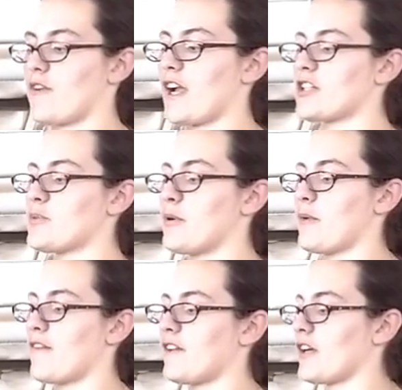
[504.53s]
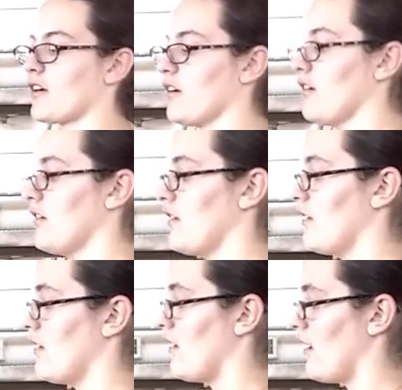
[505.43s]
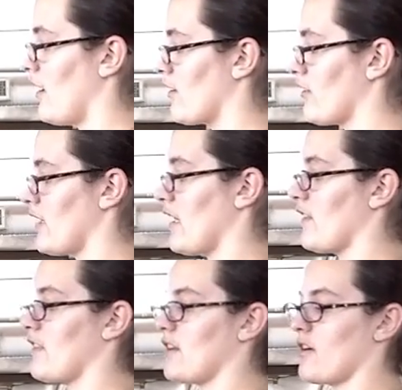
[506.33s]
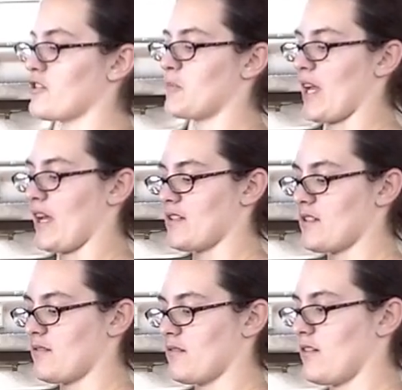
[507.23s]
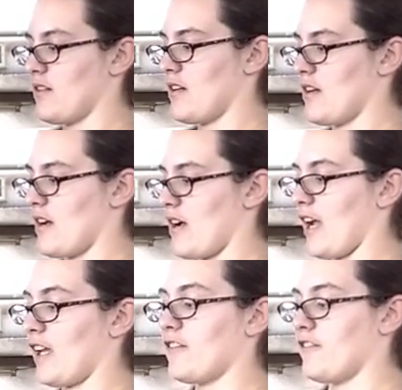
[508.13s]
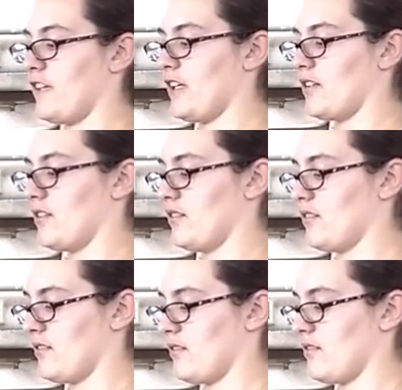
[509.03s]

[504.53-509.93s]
So if I actually put my finger underneath the nose band, I can feel,